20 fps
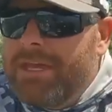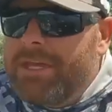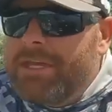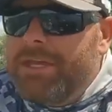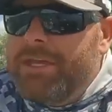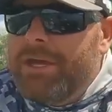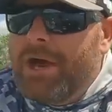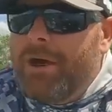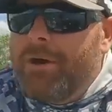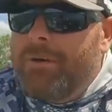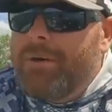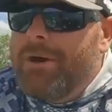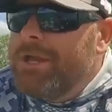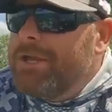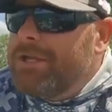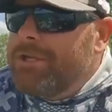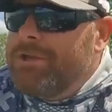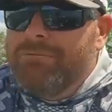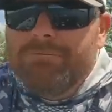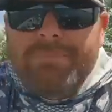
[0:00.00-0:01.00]
You know,
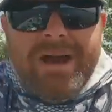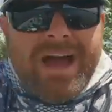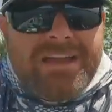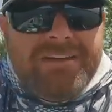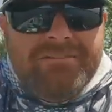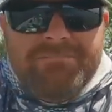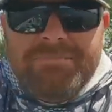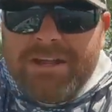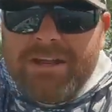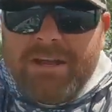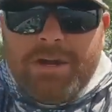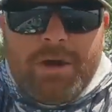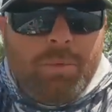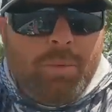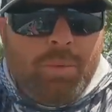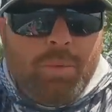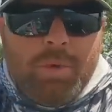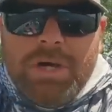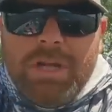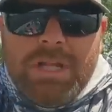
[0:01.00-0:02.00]
you might have been on a
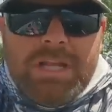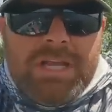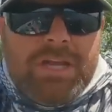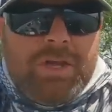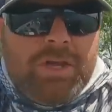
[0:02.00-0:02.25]
really